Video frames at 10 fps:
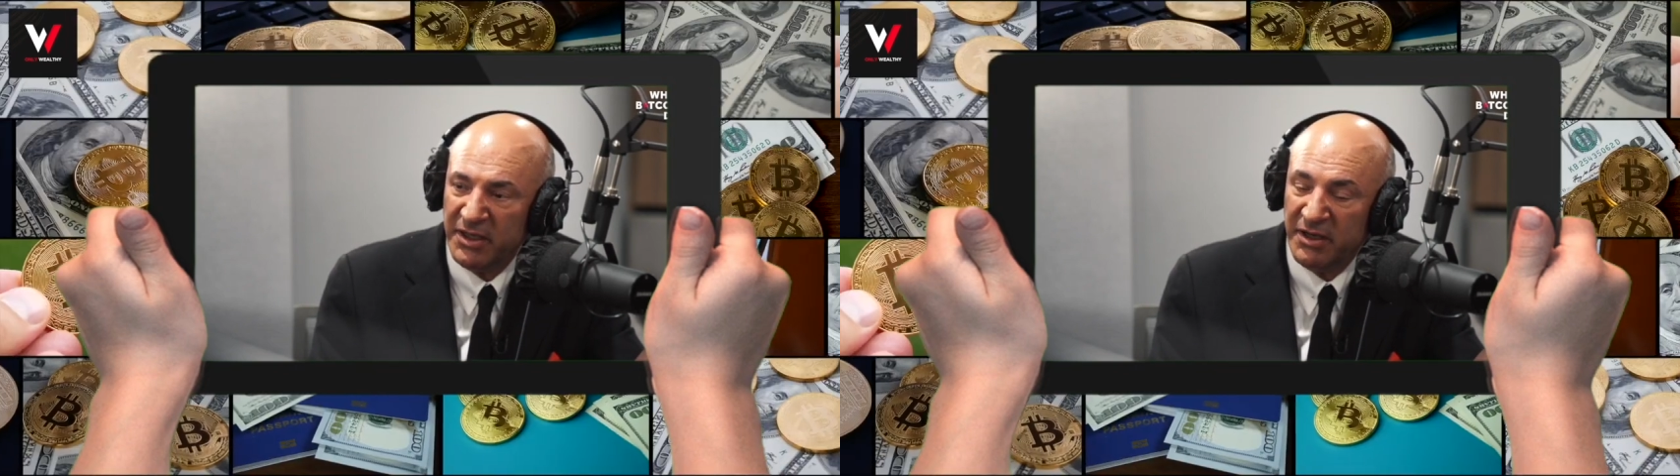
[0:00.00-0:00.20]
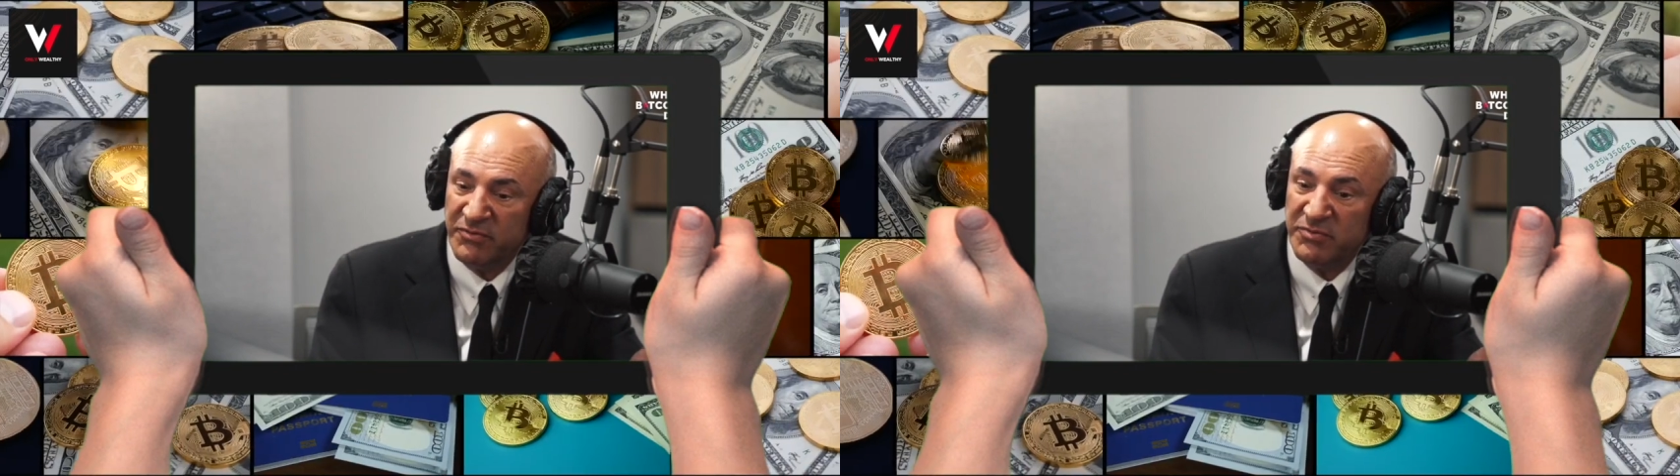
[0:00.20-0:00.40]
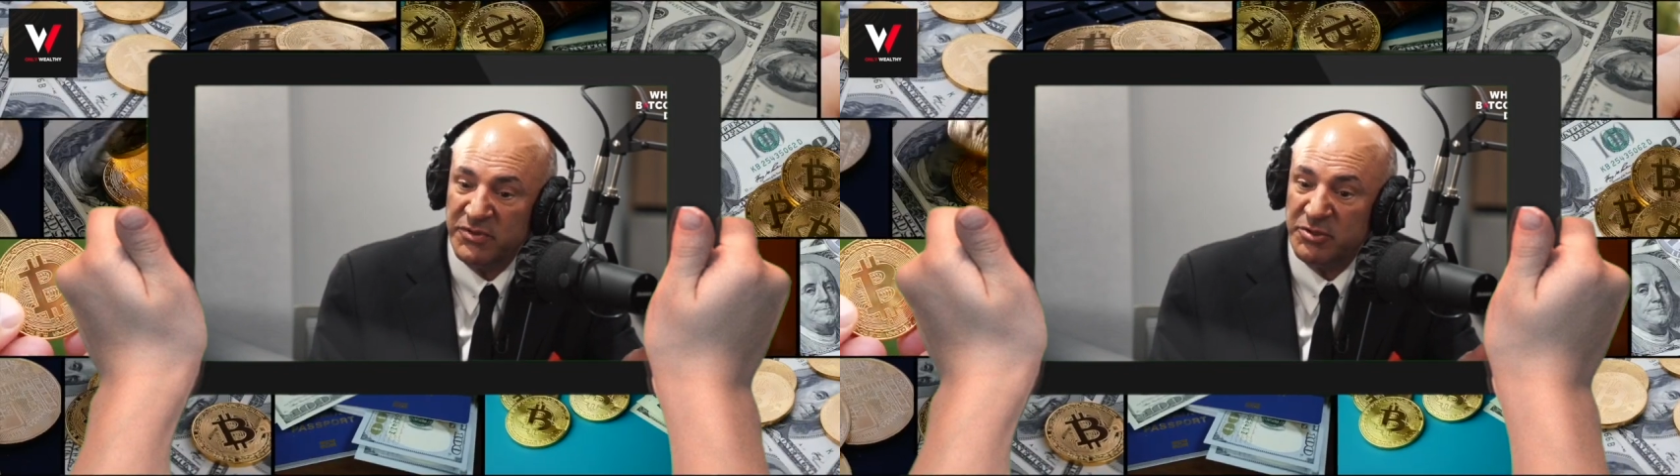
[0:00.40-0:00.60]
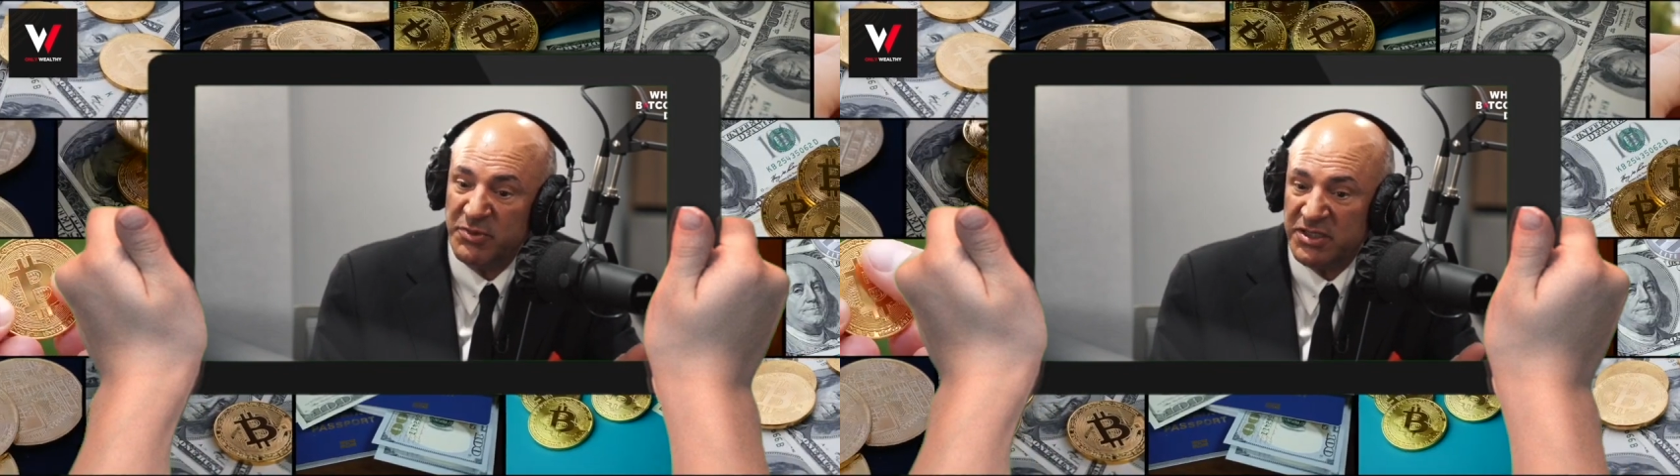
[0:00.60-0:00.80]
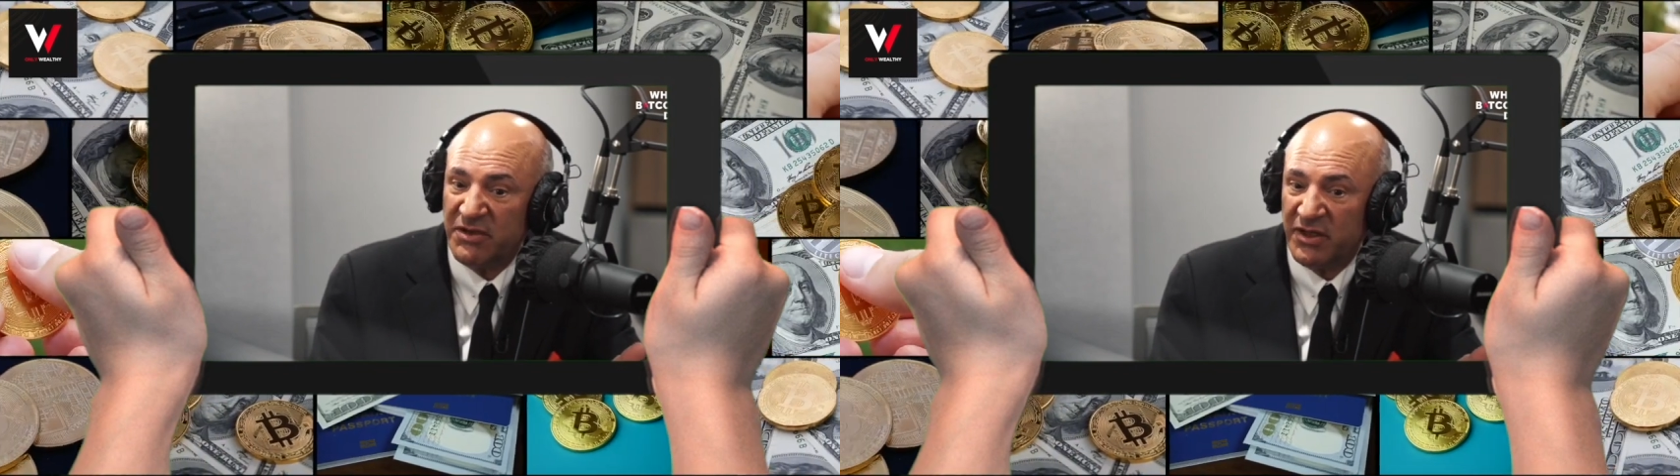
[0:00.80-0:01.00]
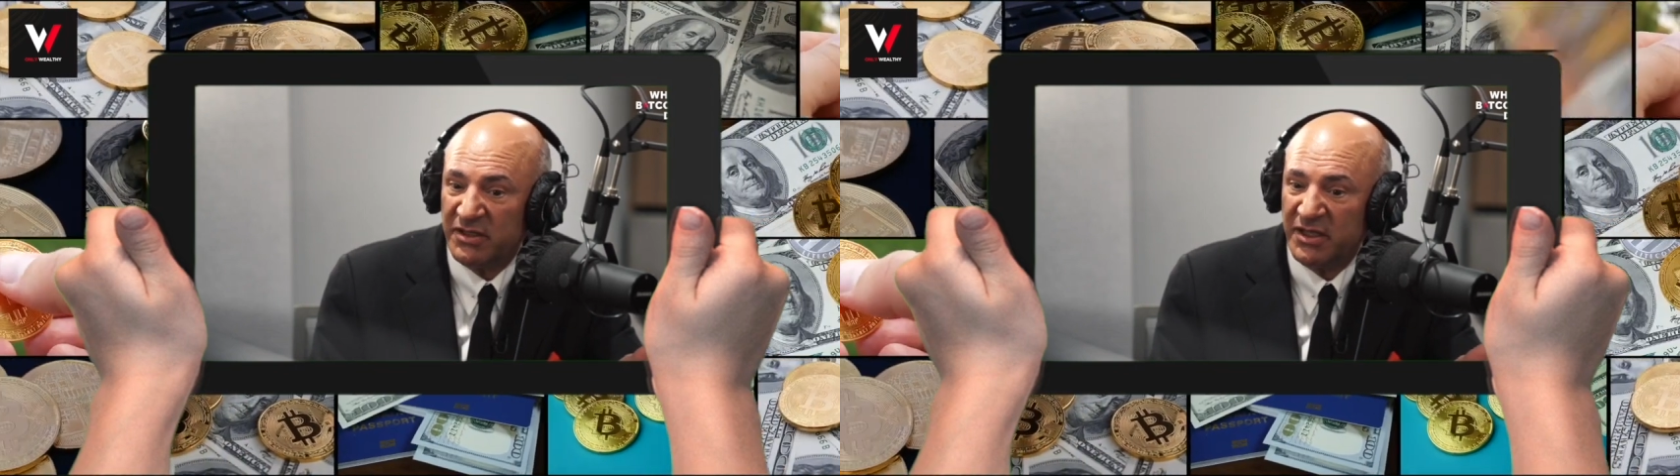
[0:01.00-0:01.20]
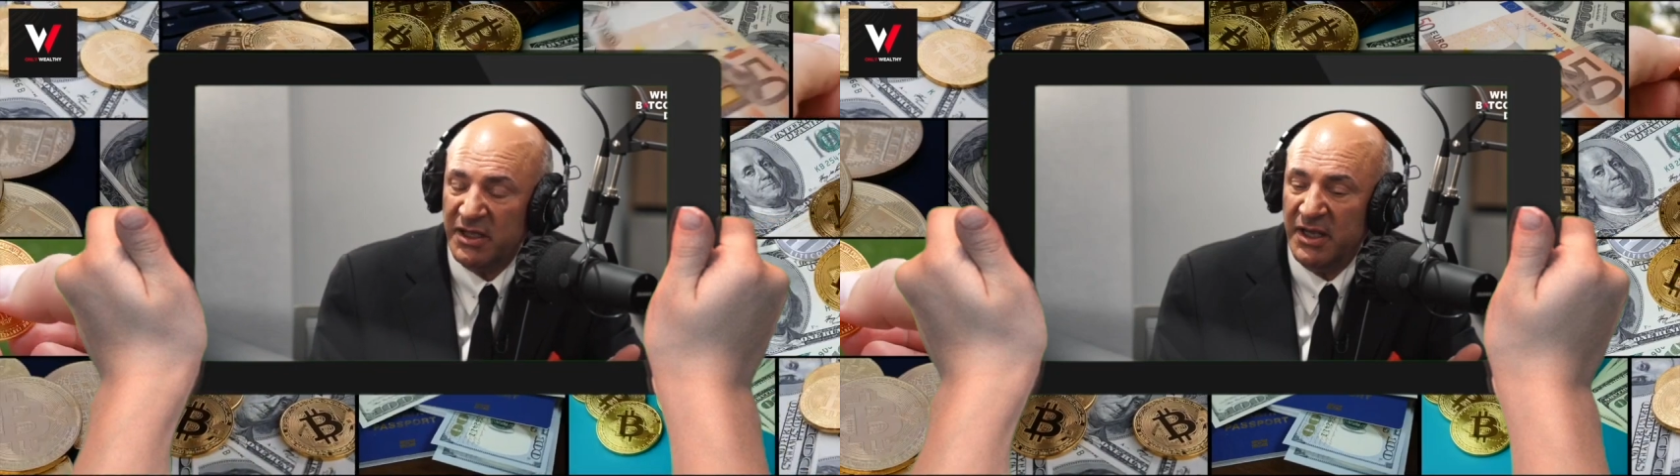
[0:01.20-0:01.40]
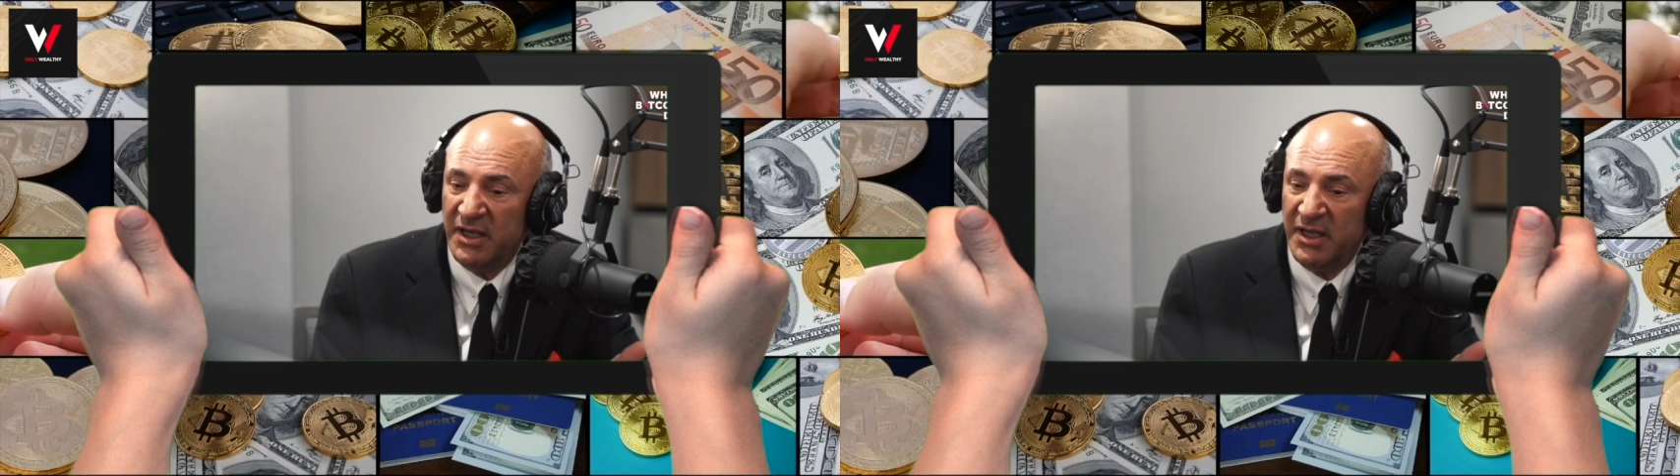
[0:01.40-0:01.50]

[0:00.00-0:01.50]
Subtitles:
of specifically